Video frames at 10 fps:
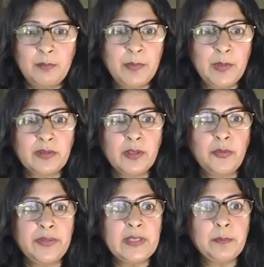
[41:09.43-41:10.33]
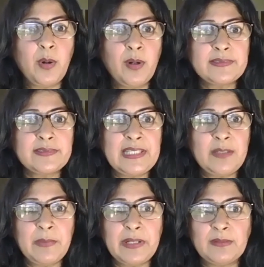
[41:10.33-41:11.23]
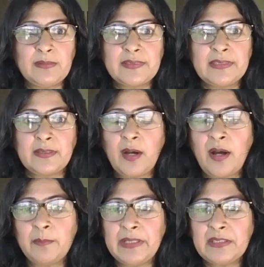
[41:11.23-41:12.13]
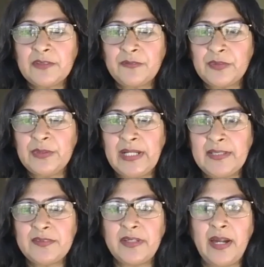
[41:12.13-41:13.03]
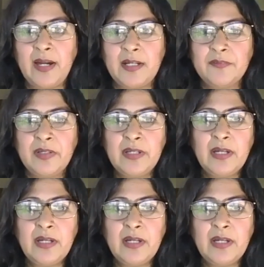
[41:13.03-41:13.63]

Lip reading: both Lauren and Paul's emails in the comments for you guys to have